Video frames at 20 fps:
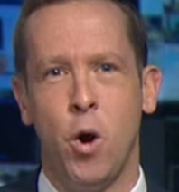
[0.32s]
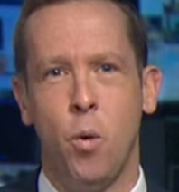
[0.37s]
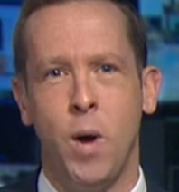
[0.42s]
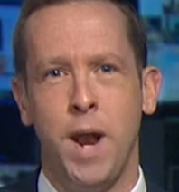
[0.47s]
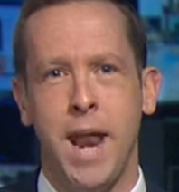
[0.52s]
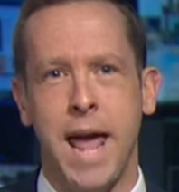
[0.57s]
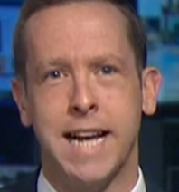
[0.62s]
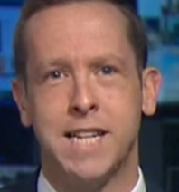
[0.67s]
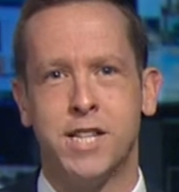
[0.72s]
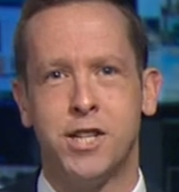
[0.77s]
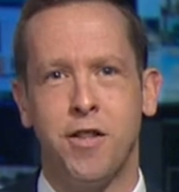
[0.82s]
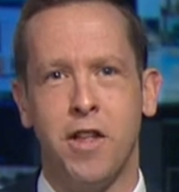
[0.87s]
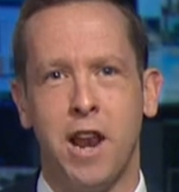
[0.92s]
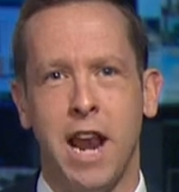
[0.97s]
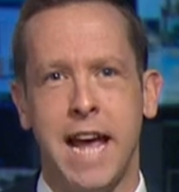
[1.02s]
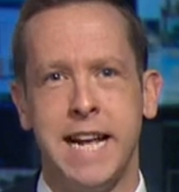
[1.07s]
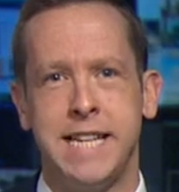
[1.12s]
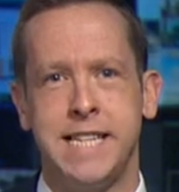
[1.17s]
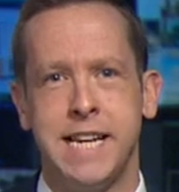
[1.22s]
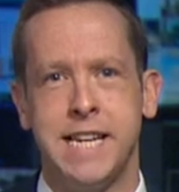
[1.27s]
Well, next to the
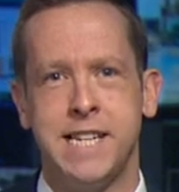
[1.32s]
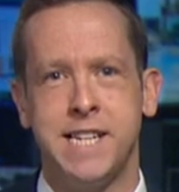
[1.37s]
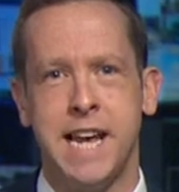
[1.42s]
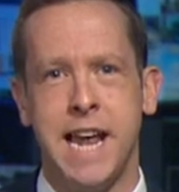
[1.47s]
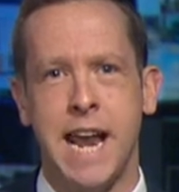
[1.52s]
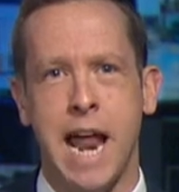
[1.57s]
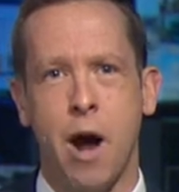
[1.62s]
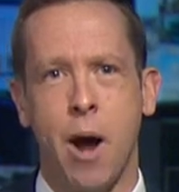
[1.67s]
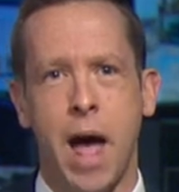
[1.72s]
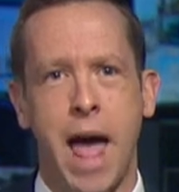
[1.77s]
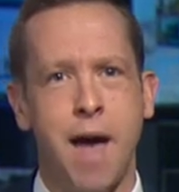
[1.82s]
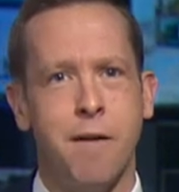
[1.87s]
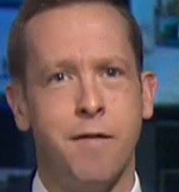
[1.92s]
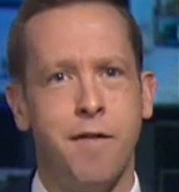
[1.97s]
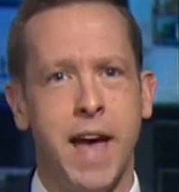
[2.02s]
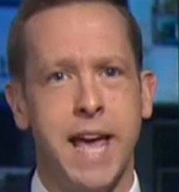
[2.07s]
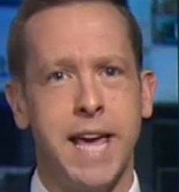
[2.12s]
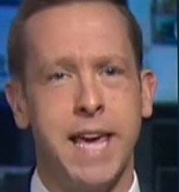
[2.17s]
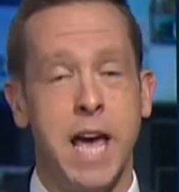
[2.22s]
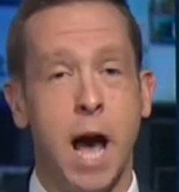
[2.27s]
latest in our
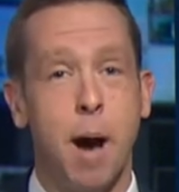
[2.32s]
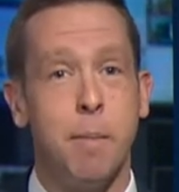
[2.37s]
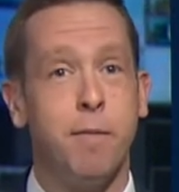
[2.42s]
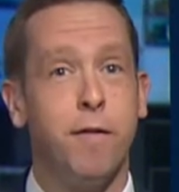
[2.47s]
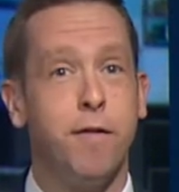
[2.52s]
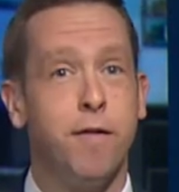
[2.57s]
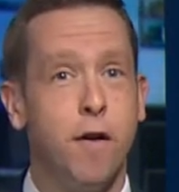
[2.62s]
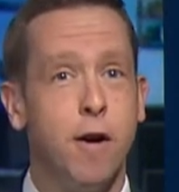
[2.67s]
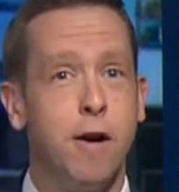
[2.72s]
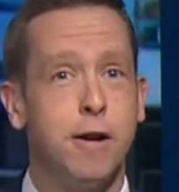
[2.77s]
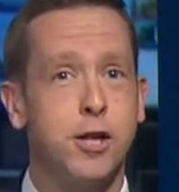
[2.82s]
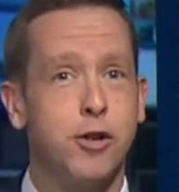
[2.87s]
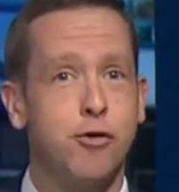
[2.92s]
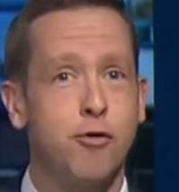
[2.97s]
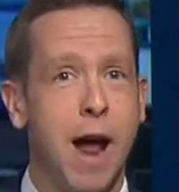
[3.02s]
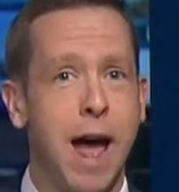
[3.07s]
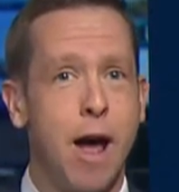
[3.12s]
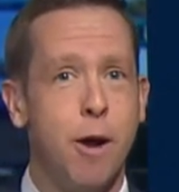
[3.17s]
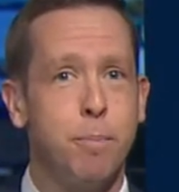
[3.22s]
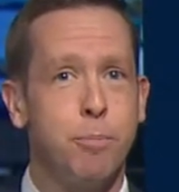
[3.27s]
FA Cup first
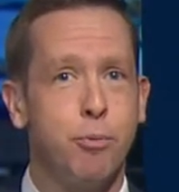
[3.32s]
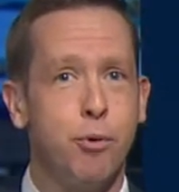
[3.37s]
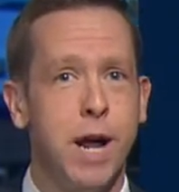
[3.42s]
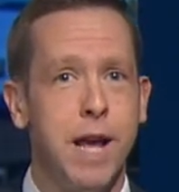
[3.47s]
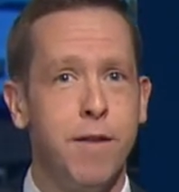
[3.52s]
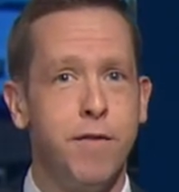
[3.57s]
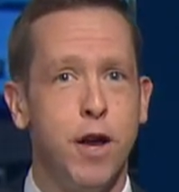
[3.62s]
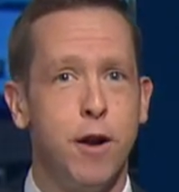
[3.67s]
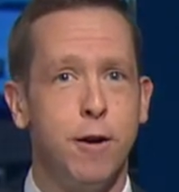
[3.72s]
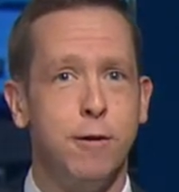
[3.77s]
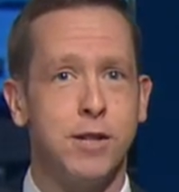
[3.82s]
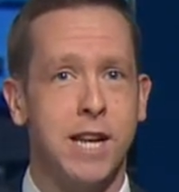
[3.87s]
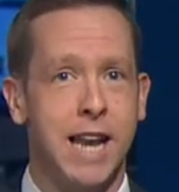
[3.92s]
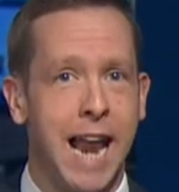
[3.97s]
round previews.